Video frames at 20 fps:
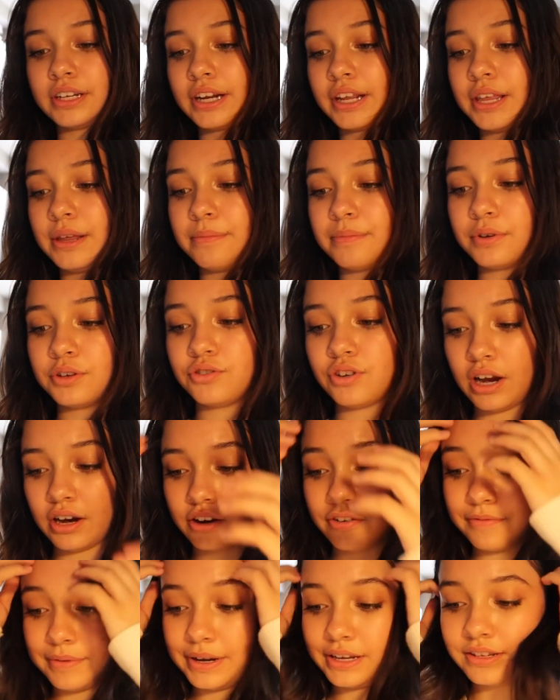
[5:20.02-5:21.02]
that I keep the
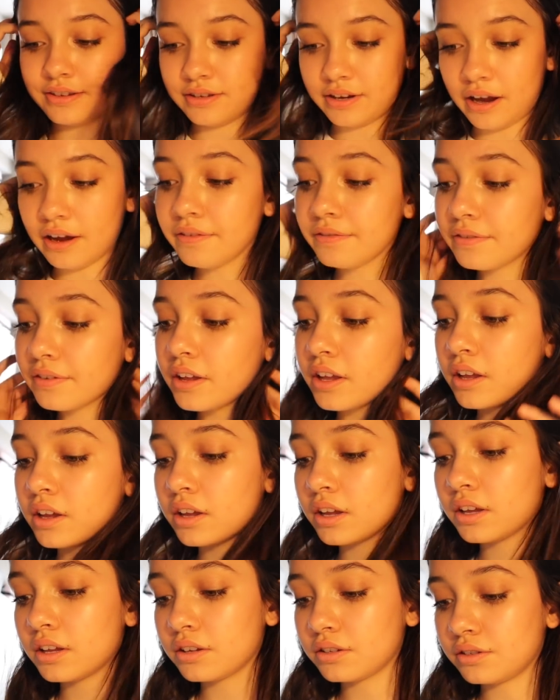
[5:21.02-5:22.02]
track of my stuff.
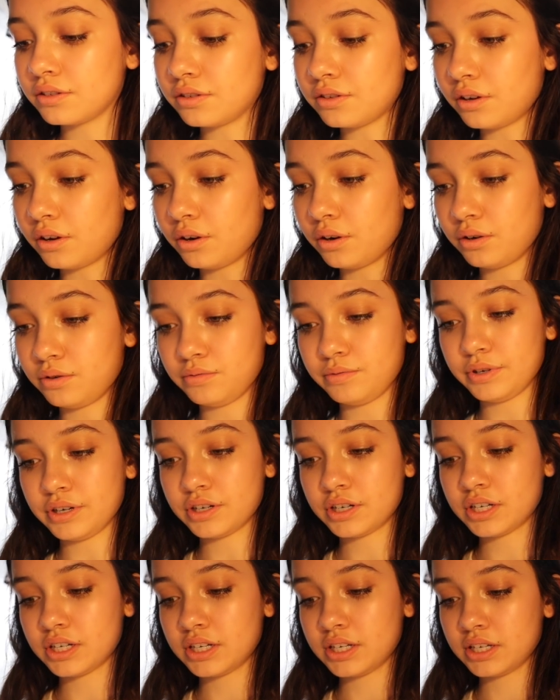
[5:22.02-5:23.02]
So we're
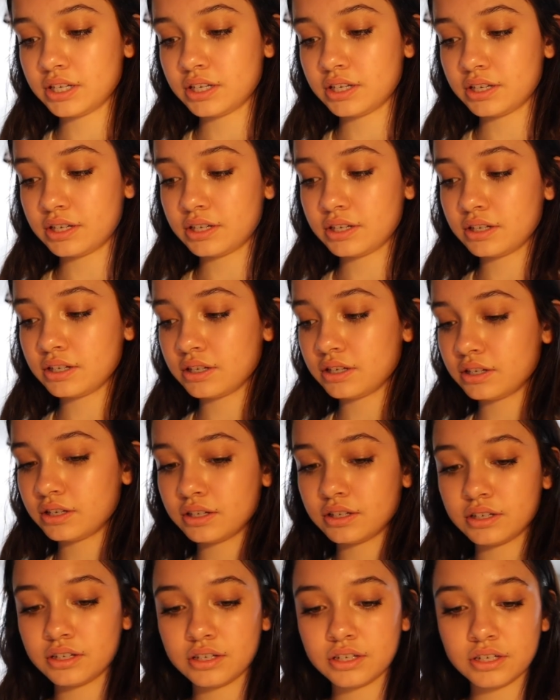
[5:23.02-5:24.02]
gonna,
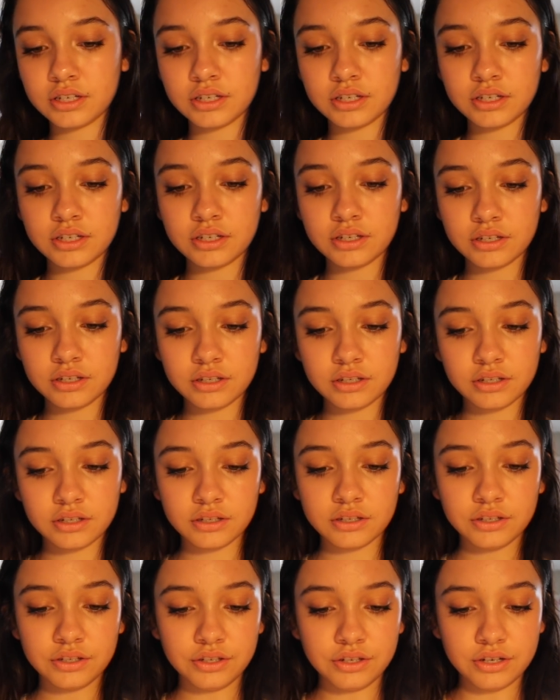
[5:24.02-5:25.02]

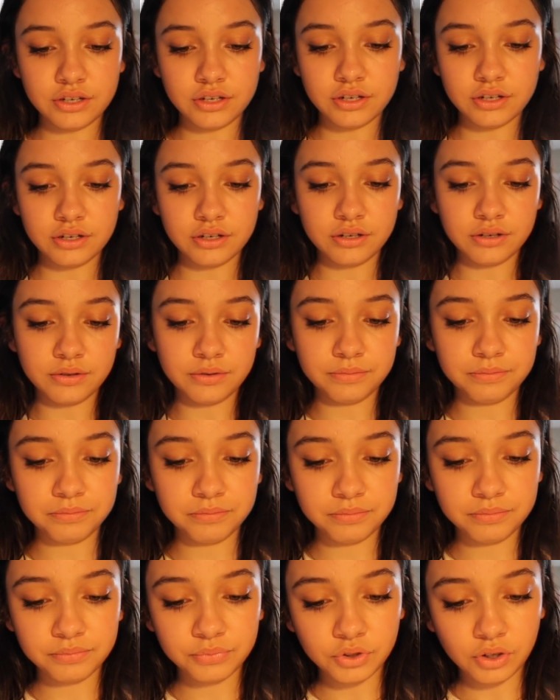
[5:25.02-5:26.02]
you know,
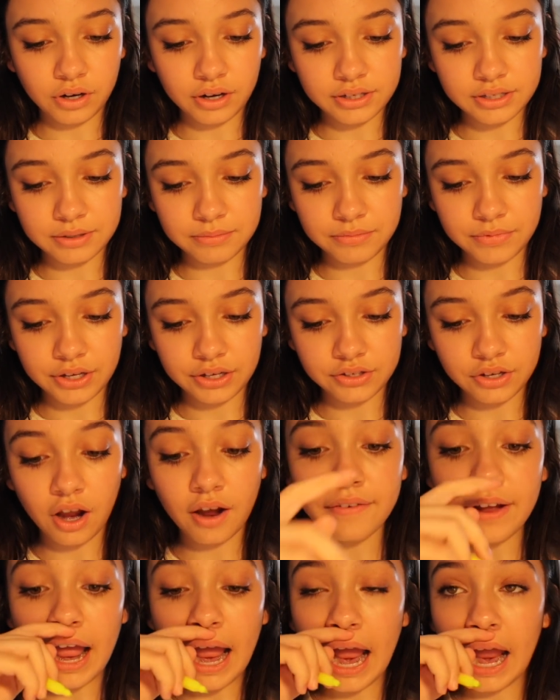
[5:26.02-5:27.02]
cross some things
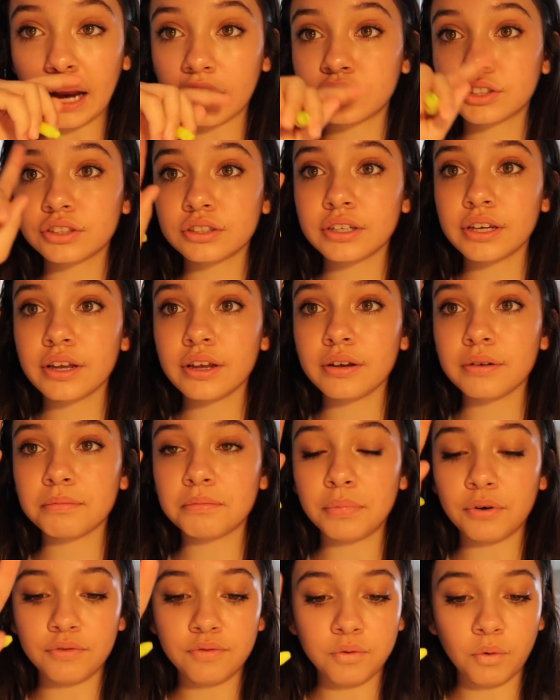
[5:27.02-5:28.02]
off. Actually,
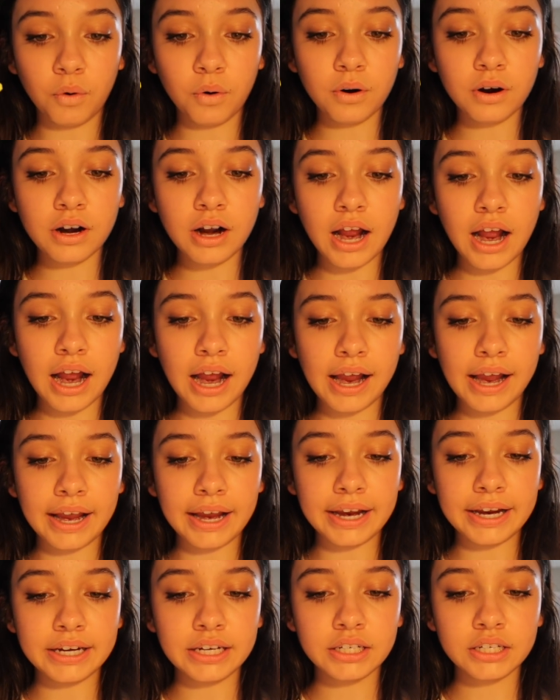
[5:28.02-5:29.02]
before
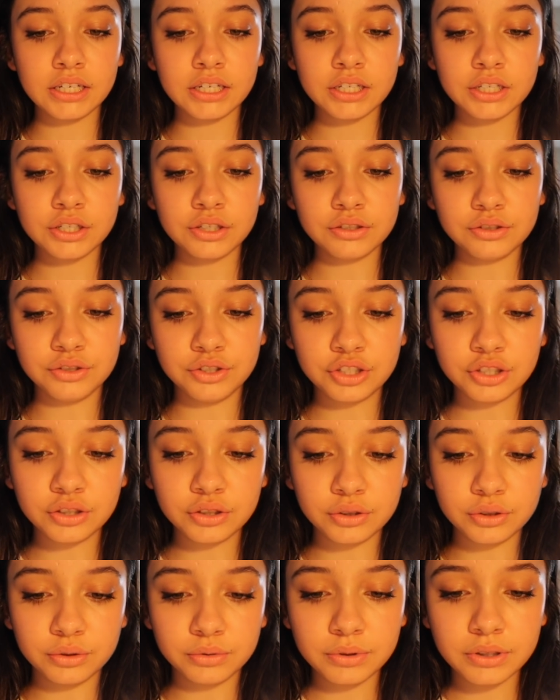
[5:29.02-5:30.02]
I
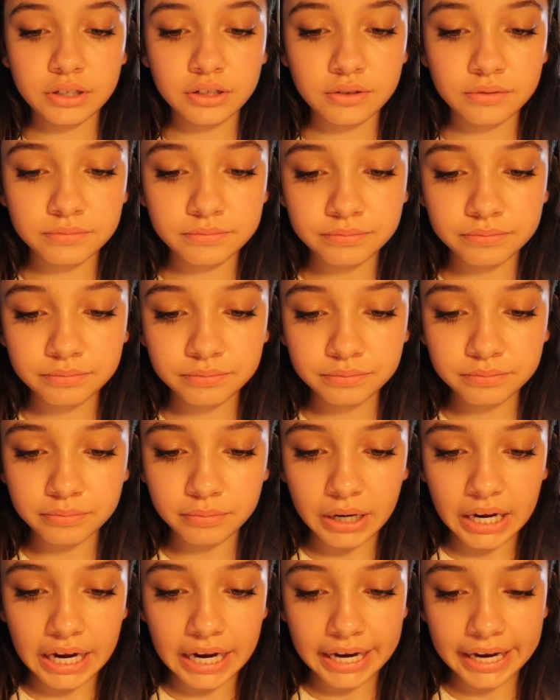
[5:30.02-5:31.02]
do
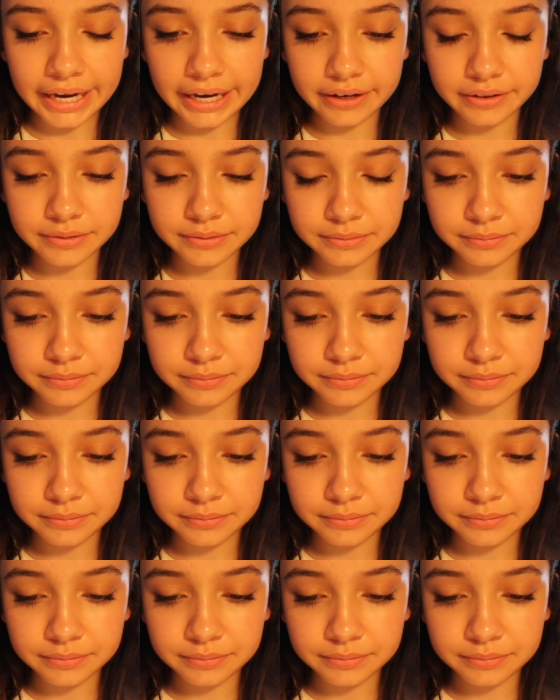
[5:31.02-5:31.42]
my,